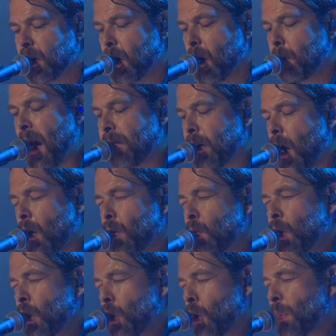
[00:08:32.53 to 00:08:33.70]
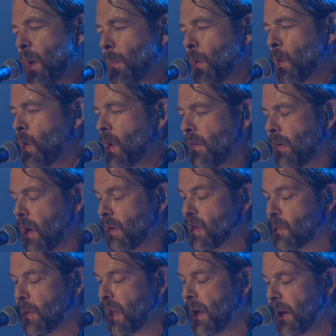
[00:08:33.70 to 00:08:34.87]
and then the final
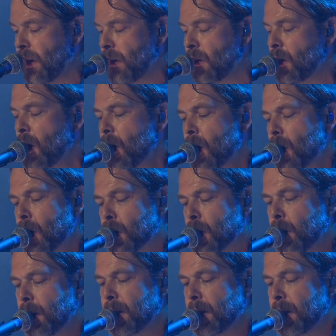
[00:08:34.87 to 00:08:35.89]
mastering stage is